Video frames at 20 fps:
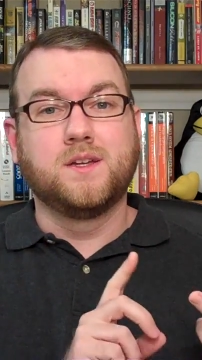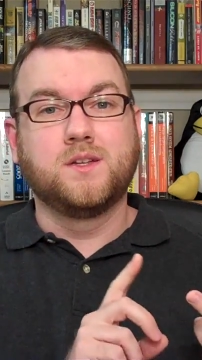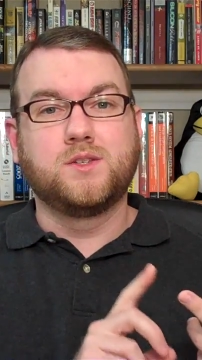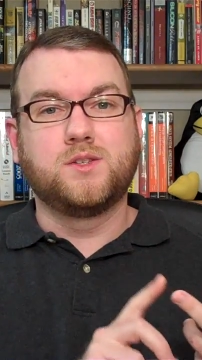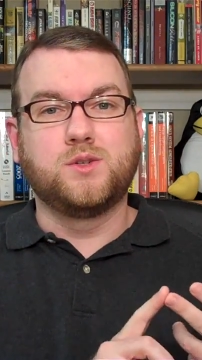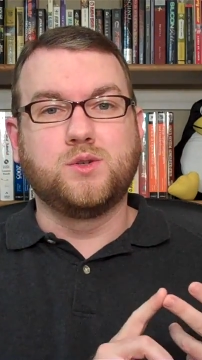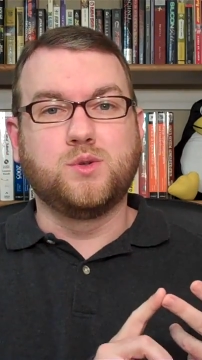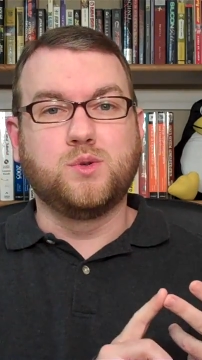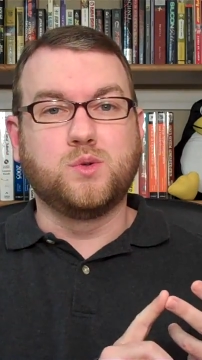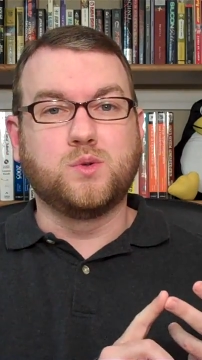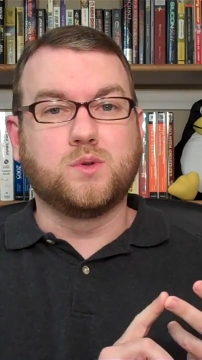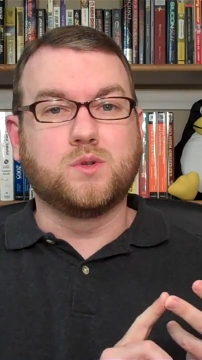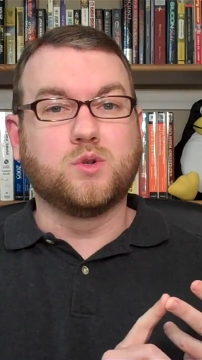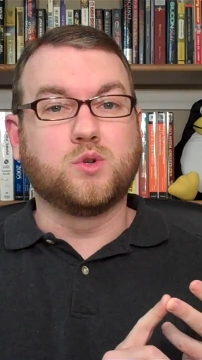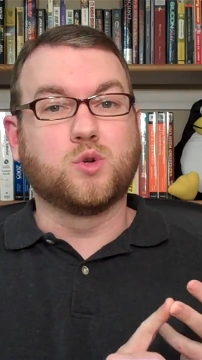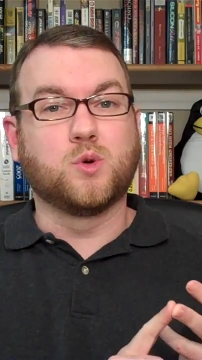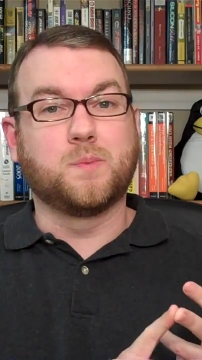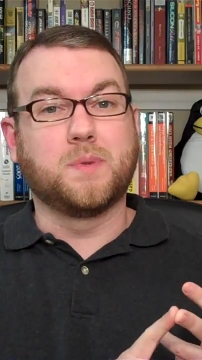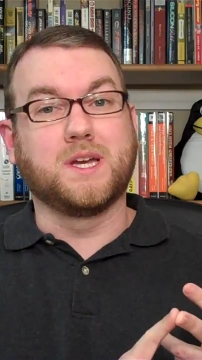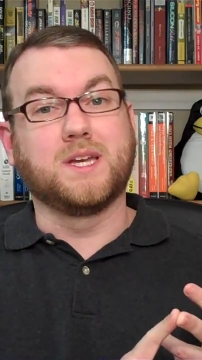Two,
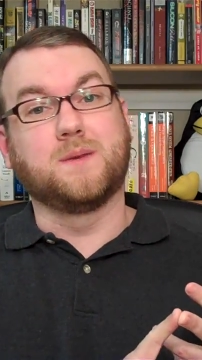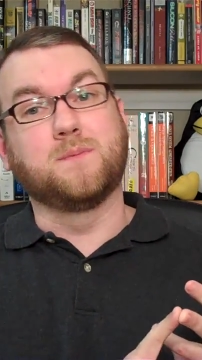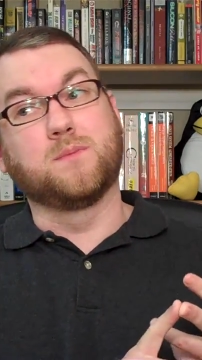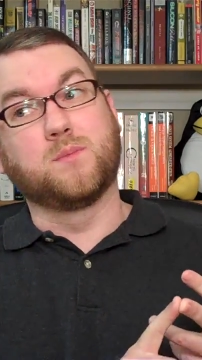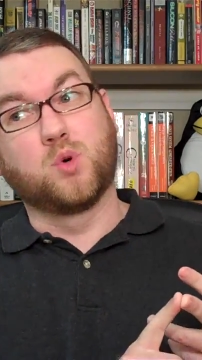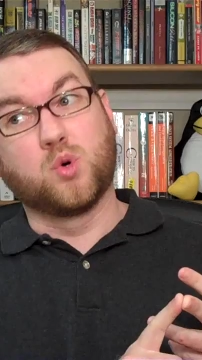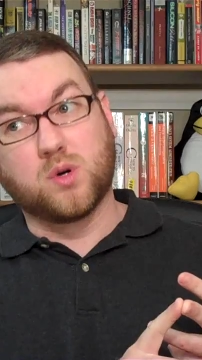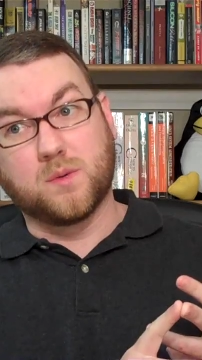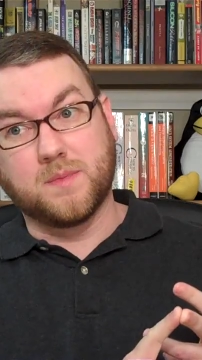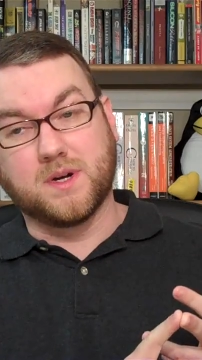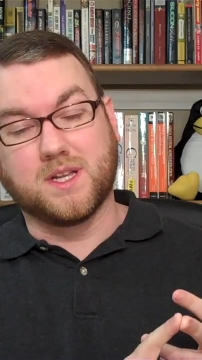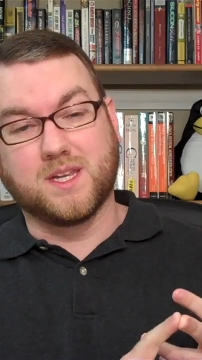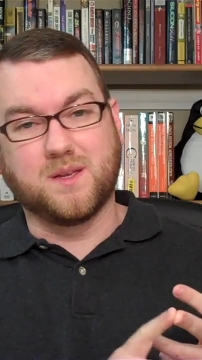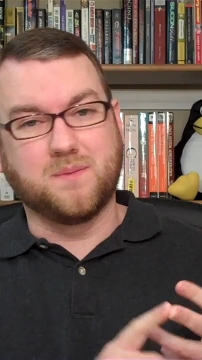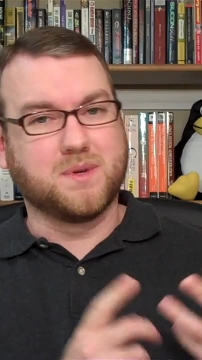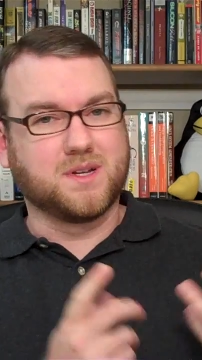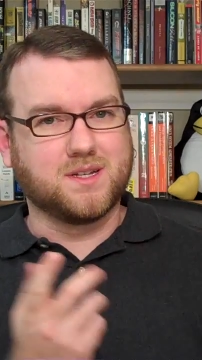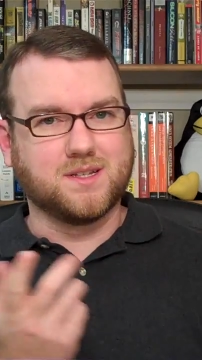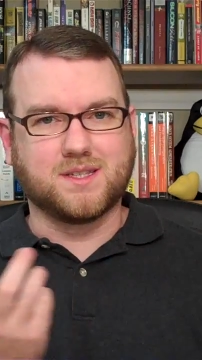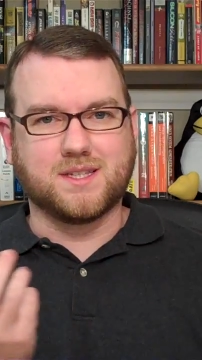Google paid more money
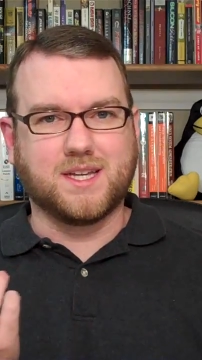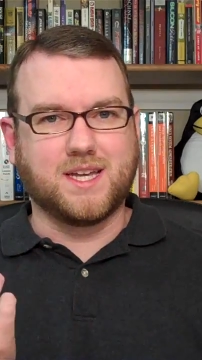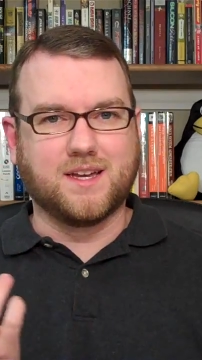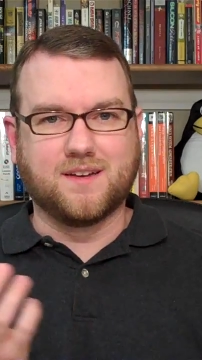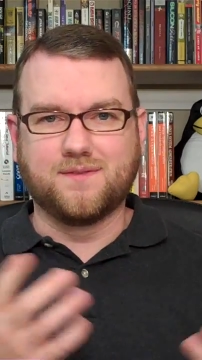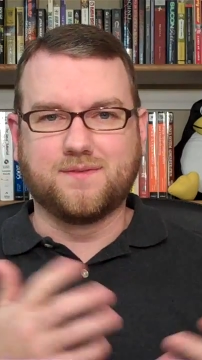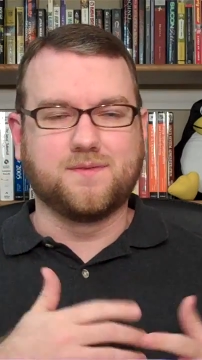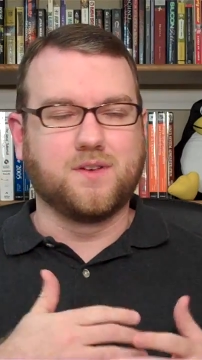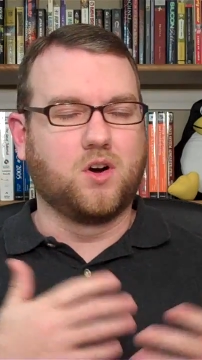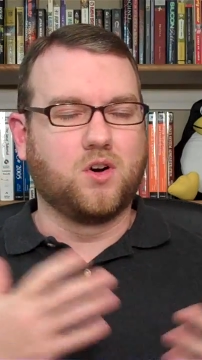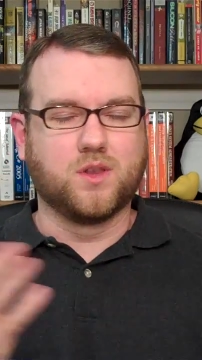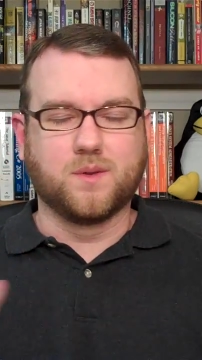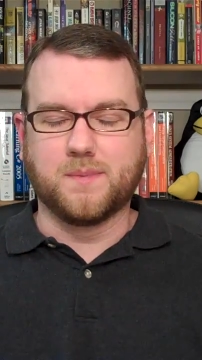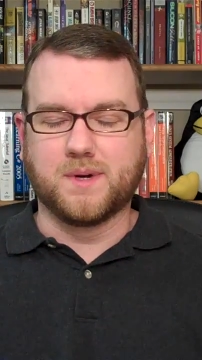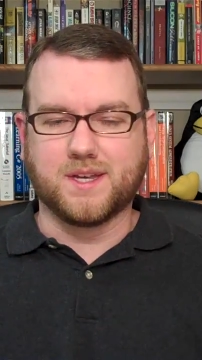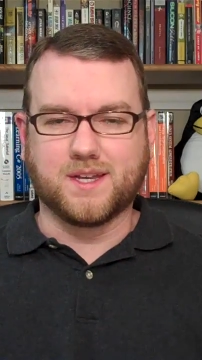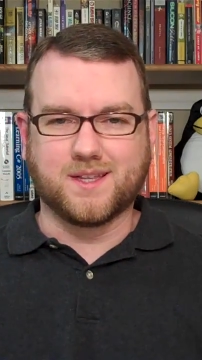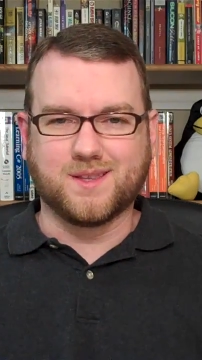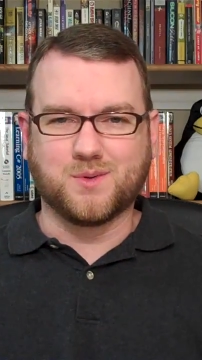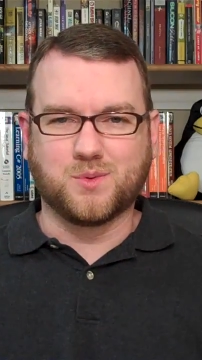because they have all the
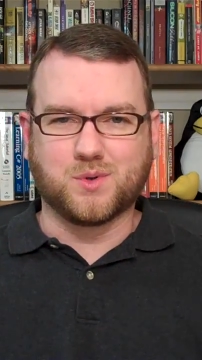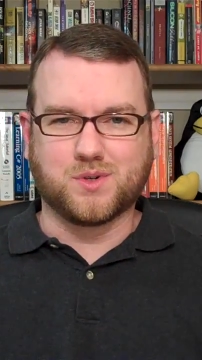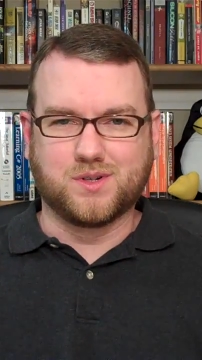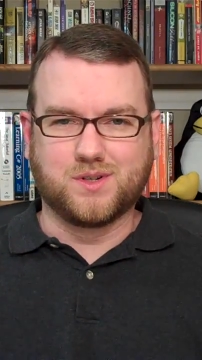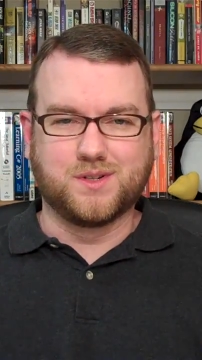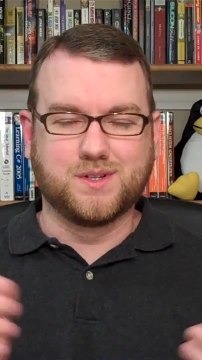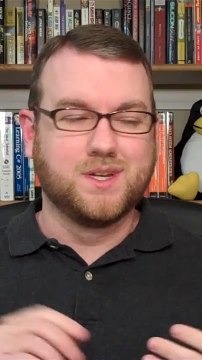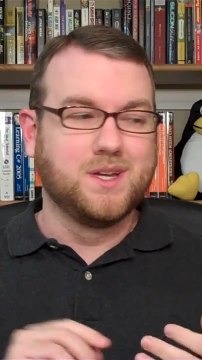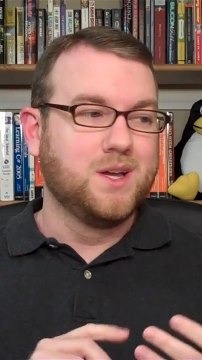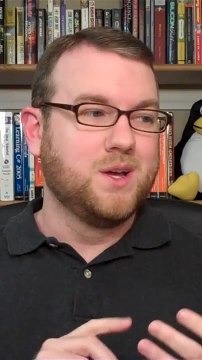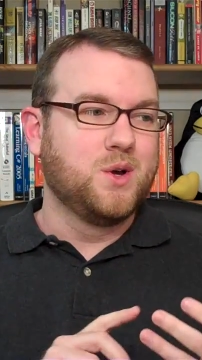money in the world.